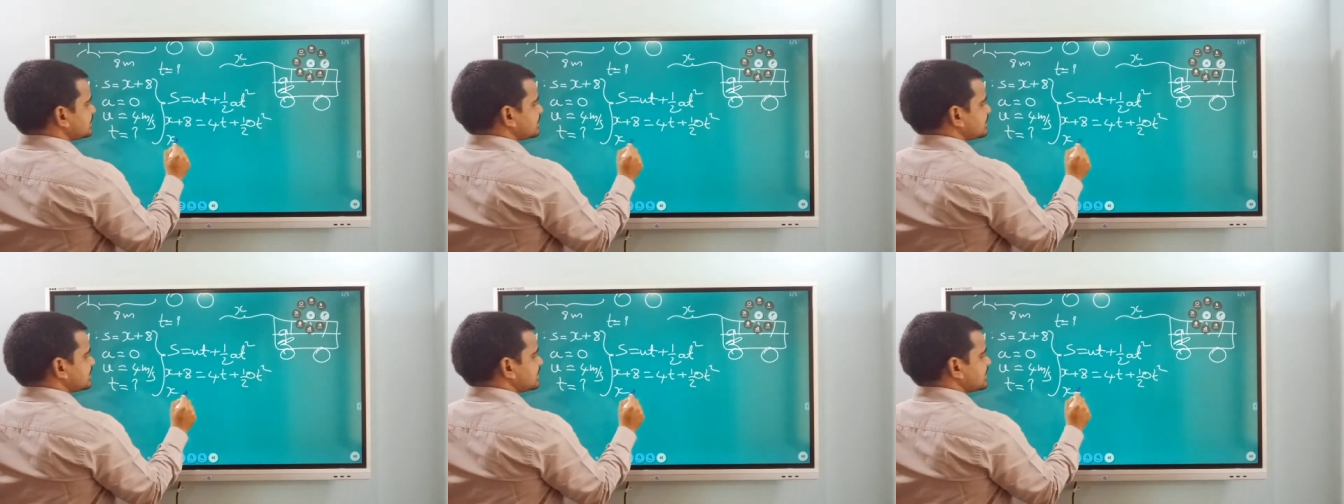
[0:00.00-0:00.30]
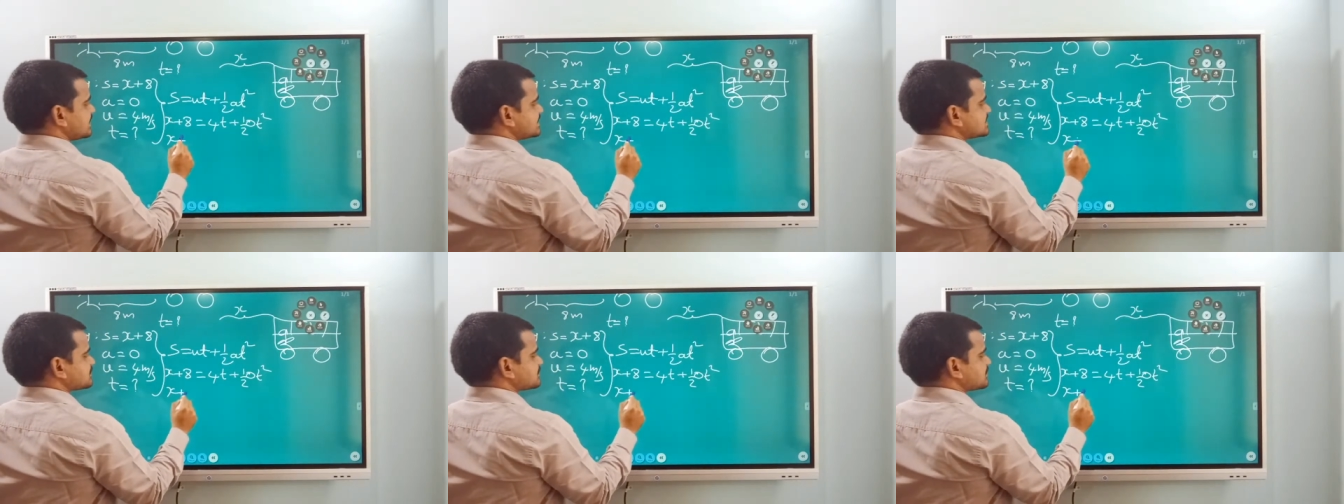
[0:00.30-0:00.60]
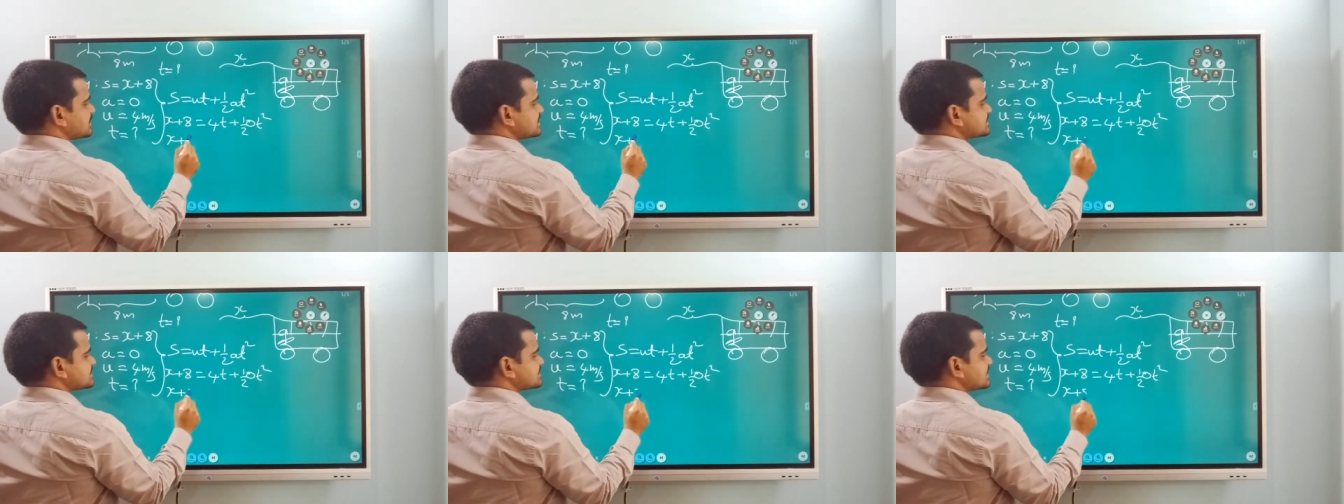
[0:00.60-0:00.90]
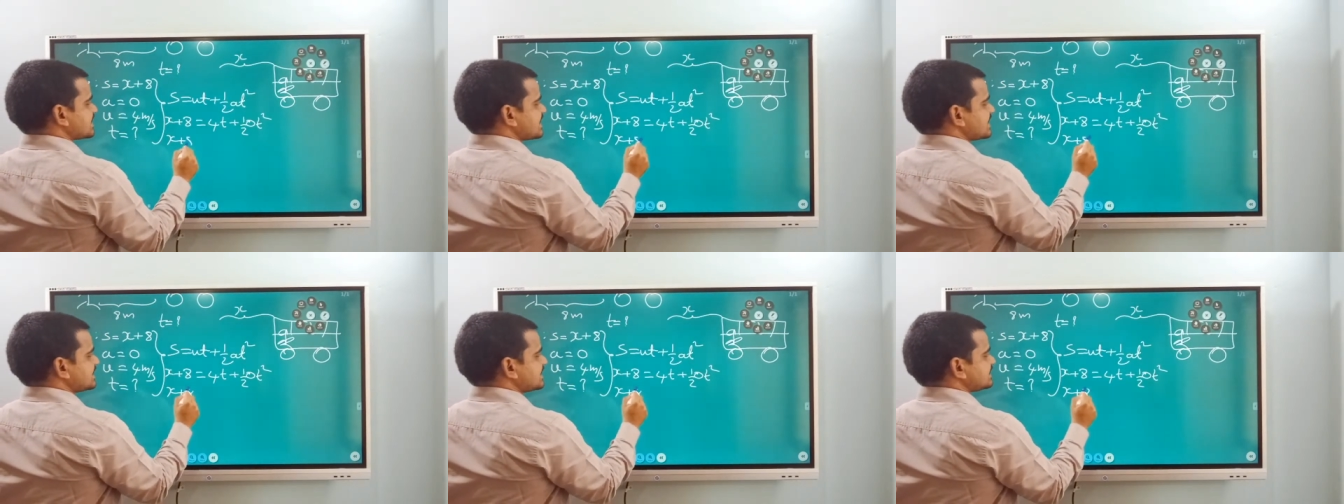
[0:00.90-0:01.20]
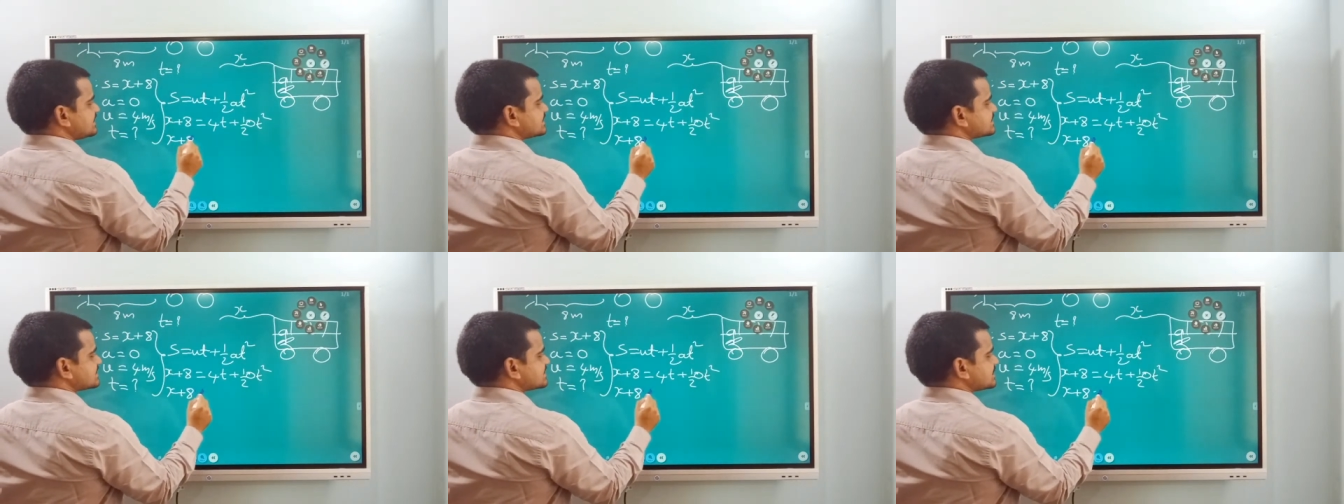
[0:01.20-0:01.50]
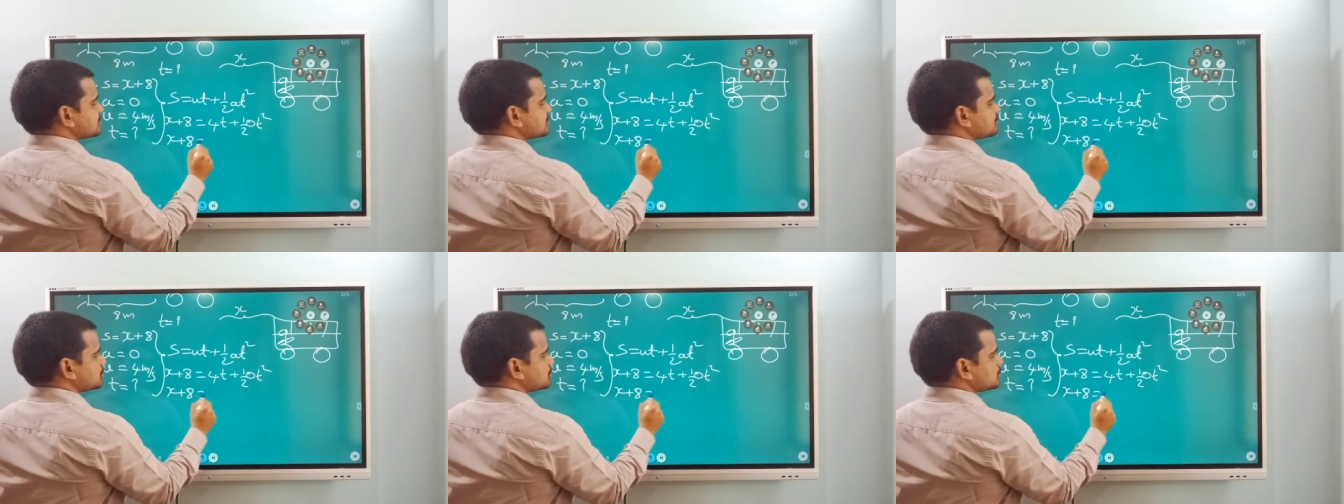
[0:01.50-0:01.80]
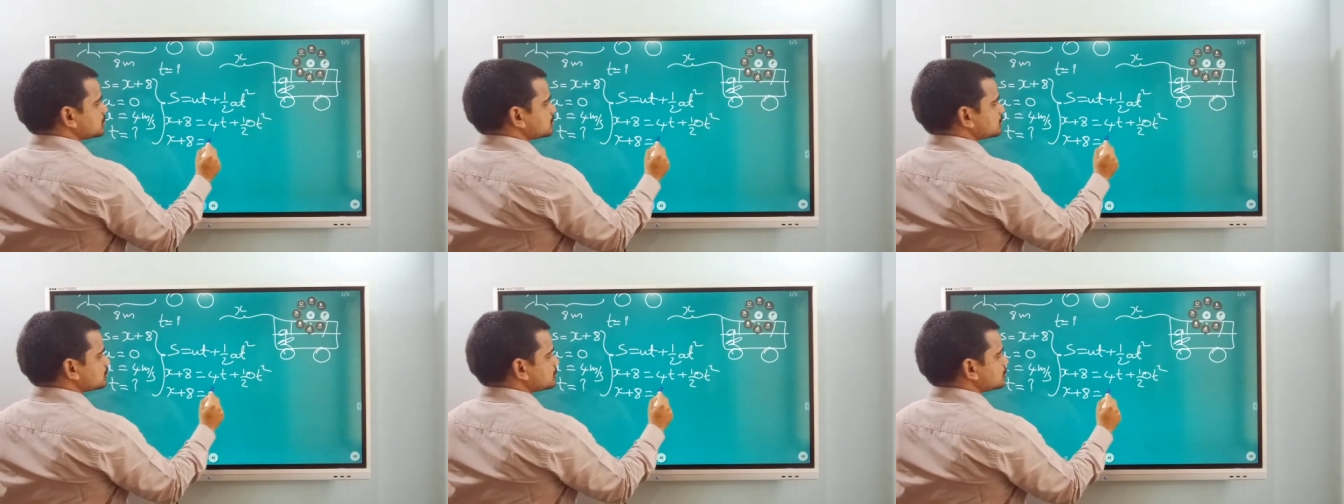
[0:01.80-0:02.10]
X plus 8 is equal
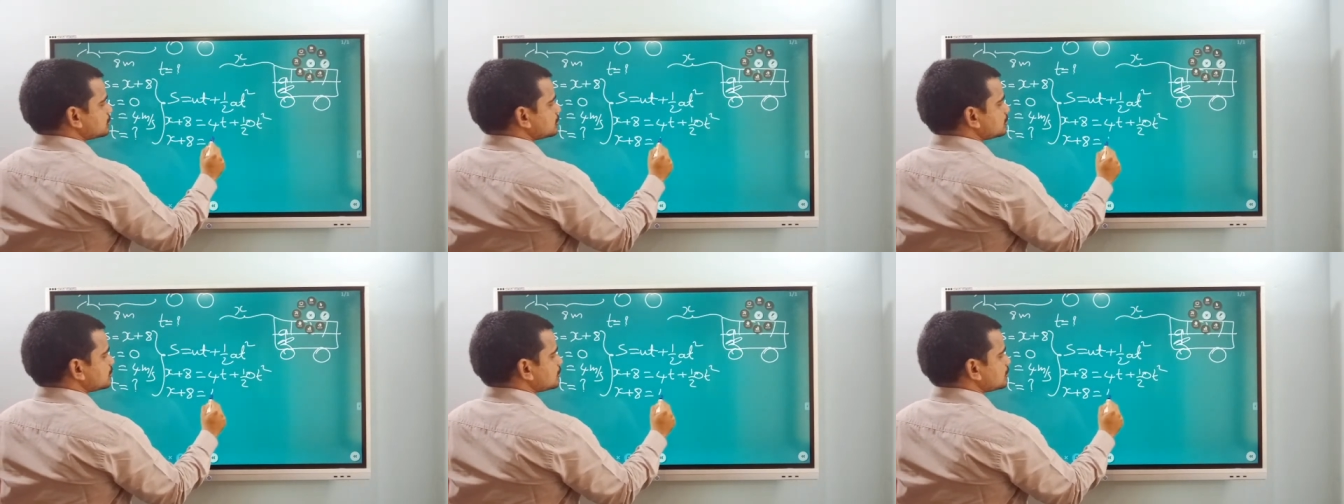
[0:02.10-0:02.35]
to